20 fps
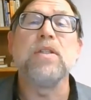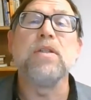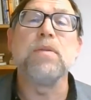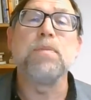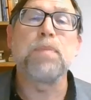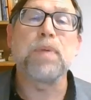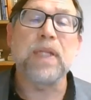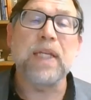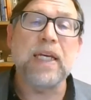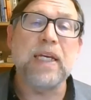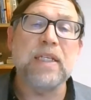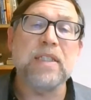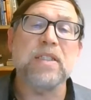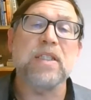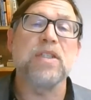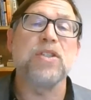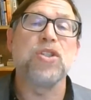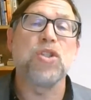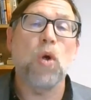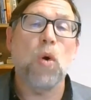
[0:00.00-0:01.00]
Please
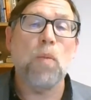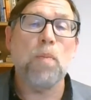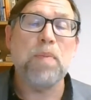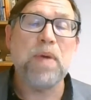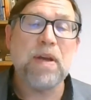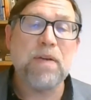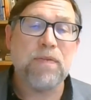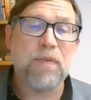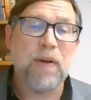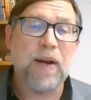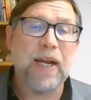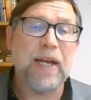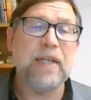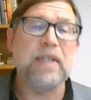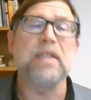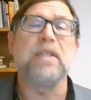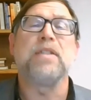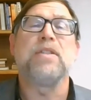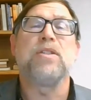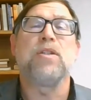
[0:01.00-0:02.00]
don't be
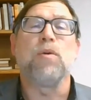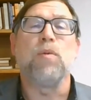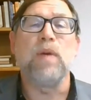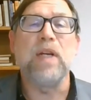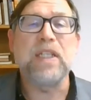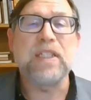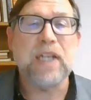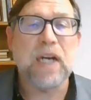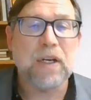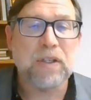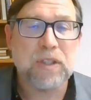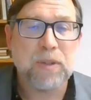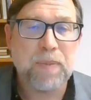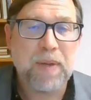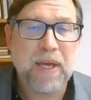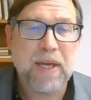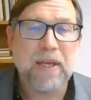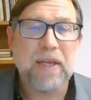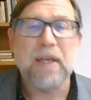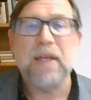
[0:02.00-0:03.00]
afraid to reach out to
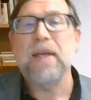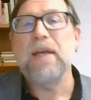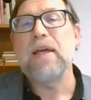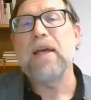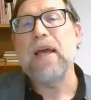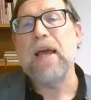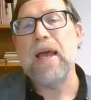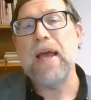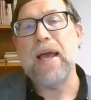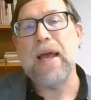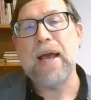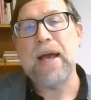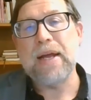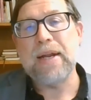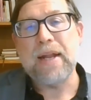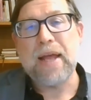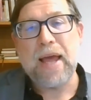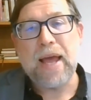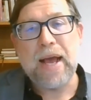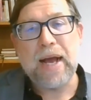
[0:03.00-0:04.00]
me
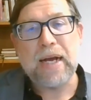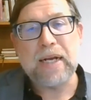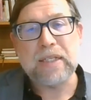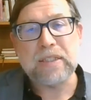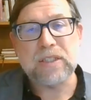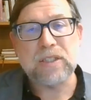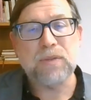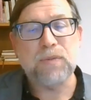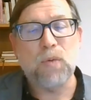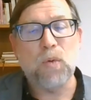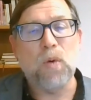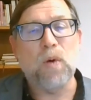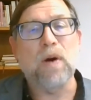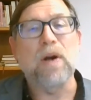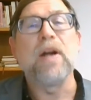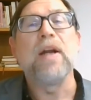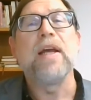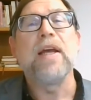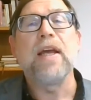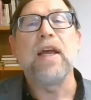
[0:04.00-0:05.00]
and ask
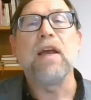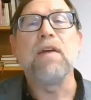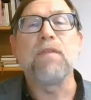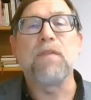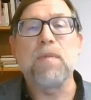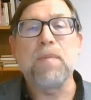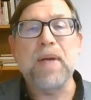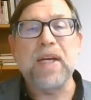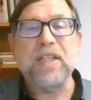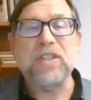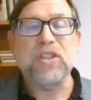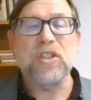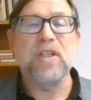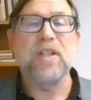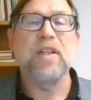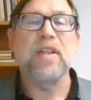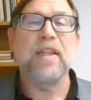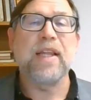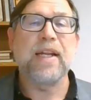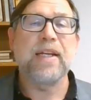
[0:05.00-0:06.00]
for
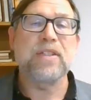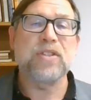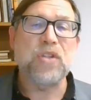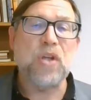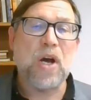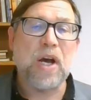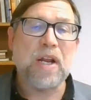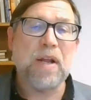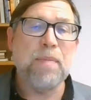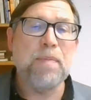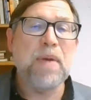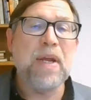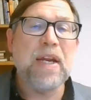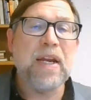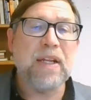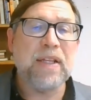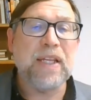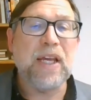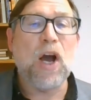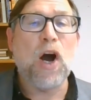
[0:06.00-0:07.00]
information that is not
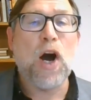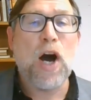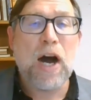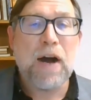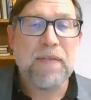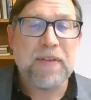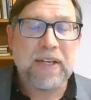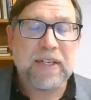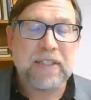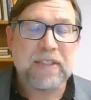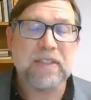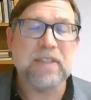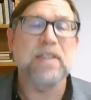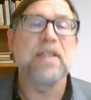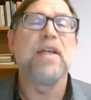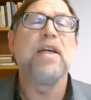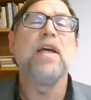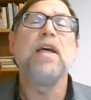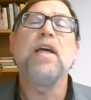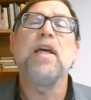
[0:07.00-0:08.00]
immediately obvious
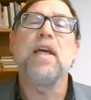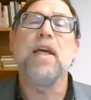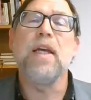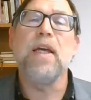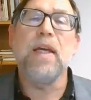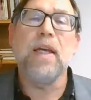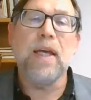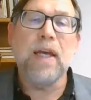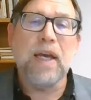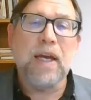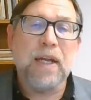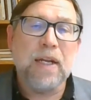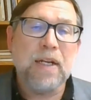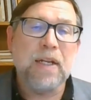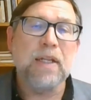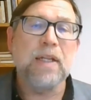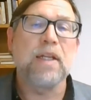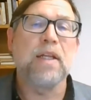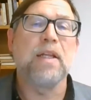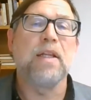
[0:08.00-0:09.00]

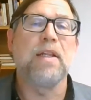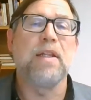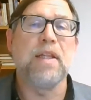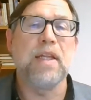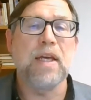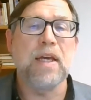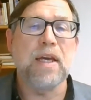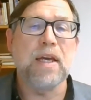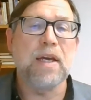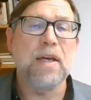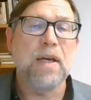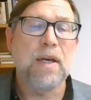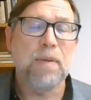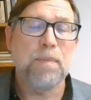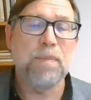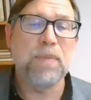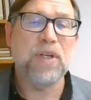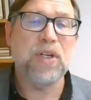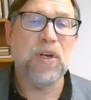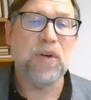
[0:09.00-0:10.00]
in the
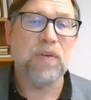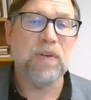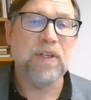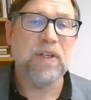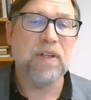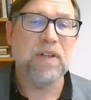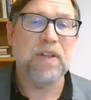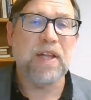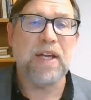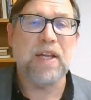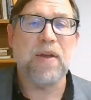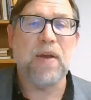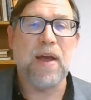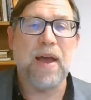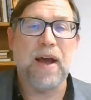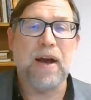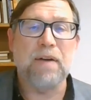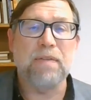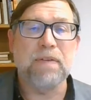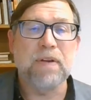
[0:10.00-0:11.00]
material that you
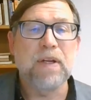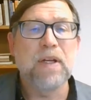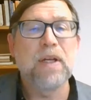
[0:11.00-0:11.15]
have.